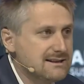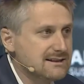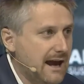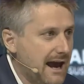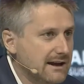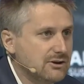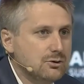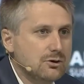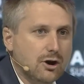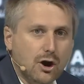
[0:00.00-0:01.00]
It's an
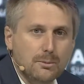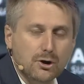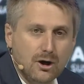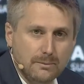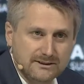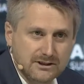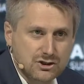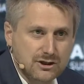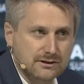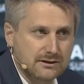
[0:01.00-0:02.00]
annual global
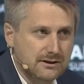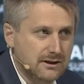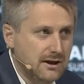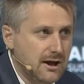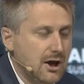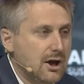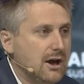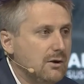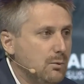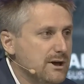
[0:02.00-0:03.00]
competition
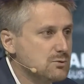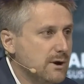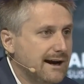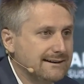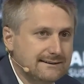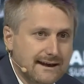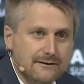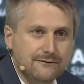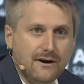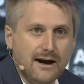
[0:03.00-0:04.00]
in which we
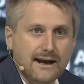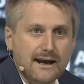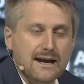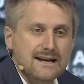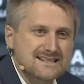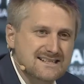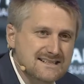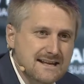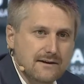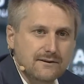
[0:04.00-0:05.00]
identify
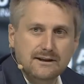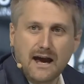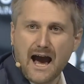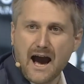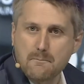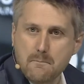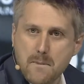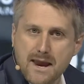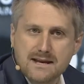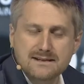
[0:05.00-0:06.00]
seven
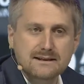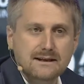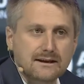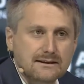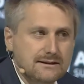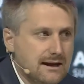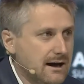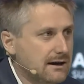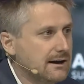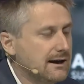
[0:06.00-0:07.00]
amazing
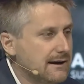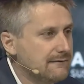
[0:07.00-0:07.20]
young